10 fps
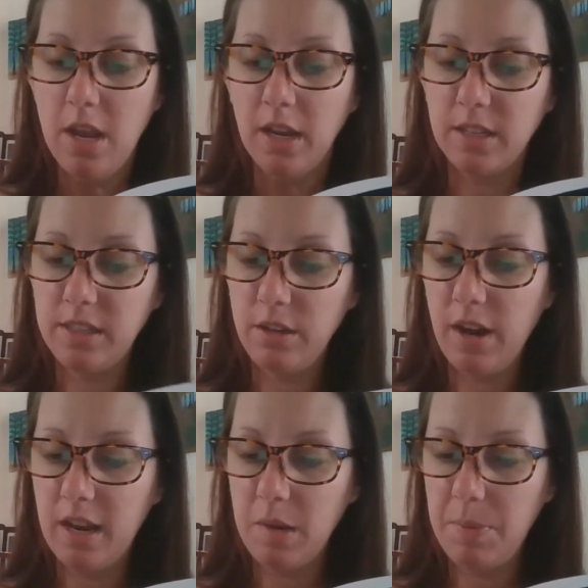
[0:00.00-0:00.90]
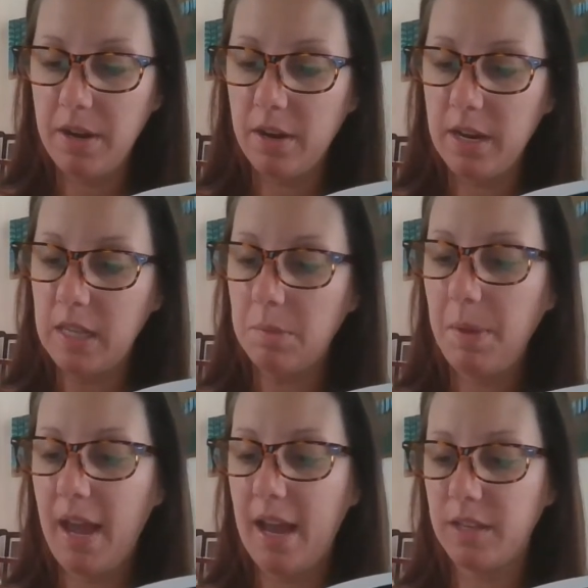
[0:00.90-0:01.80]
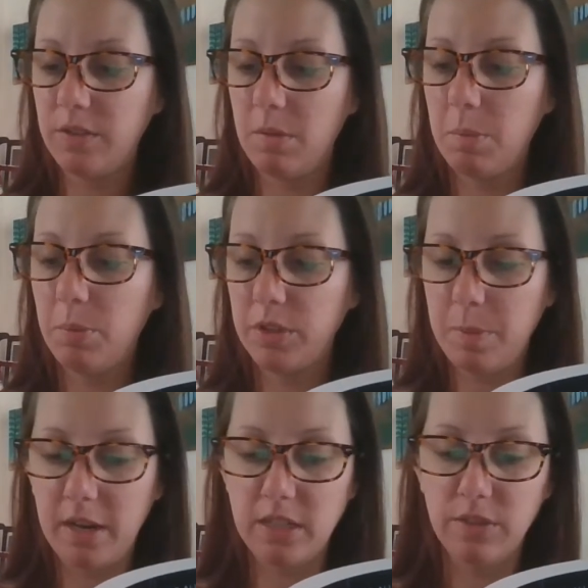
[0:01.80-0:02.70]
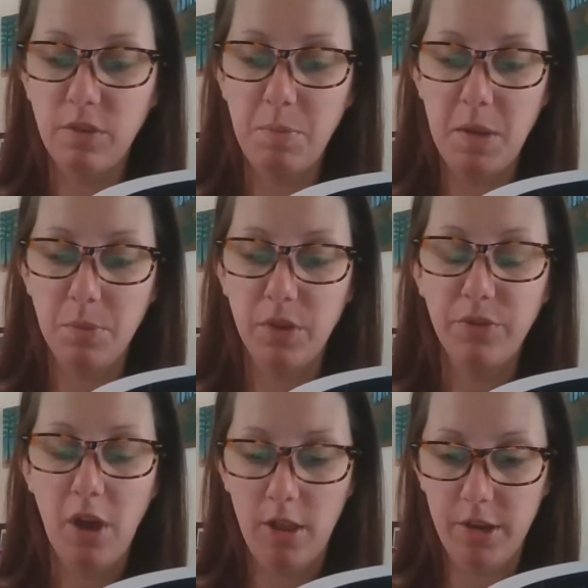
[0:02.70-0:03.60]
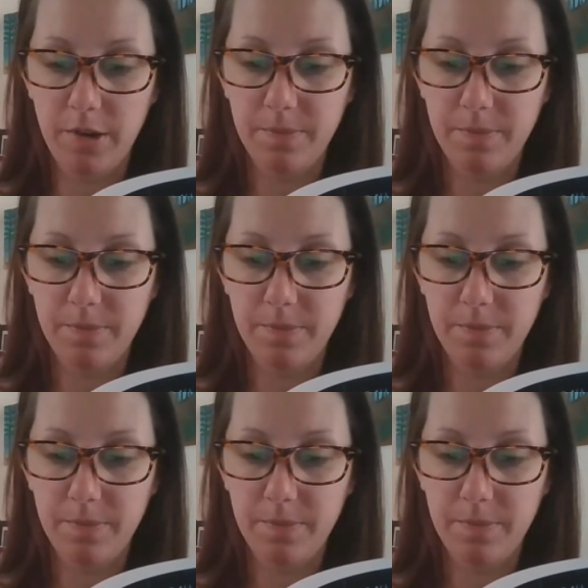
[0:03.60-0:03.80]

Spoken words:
Consider any period in the past from the perspective of people of color.